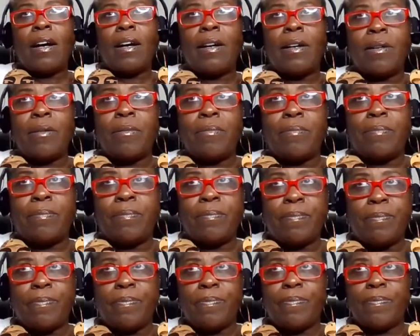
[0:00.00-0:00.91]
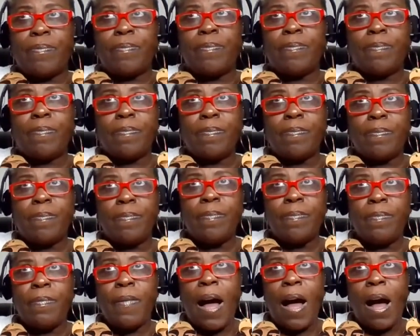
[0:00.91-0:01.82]
Um,
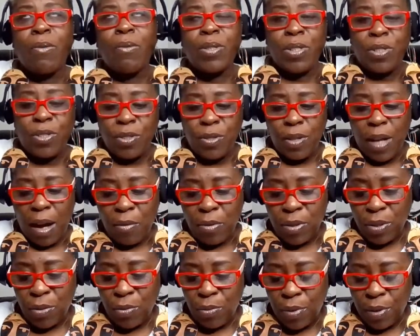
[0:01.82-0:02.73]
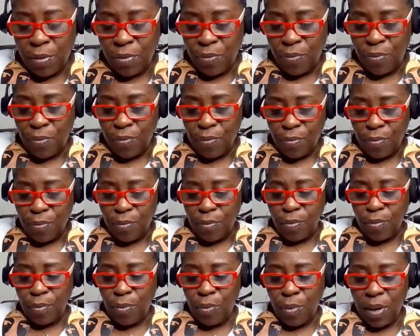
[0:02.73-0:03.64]
I was with
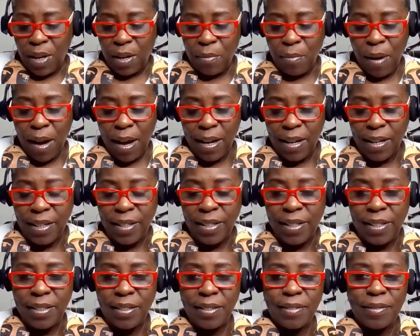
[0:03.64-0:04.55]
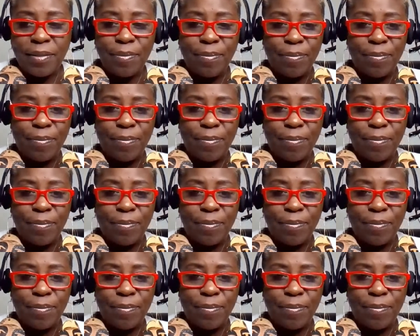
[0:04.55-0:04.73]
one of my good